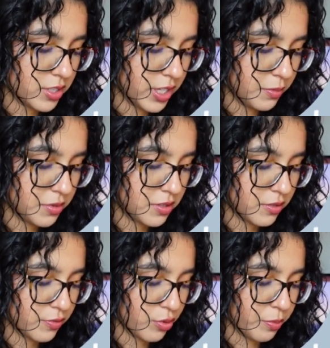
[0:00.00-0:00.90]
tips
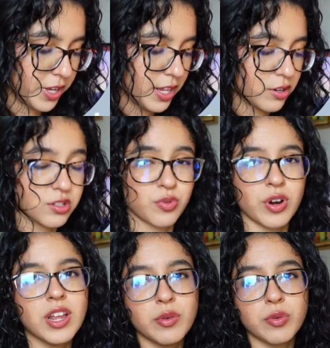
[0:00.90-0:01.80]
for beginners,
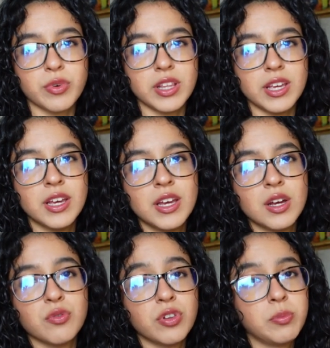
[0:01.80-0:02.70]
for anyone really,
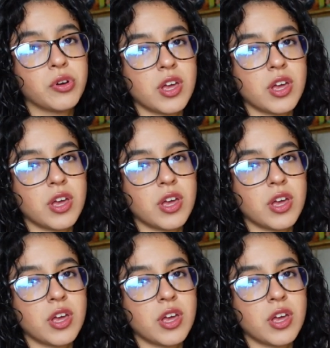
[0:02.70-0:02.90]
flip your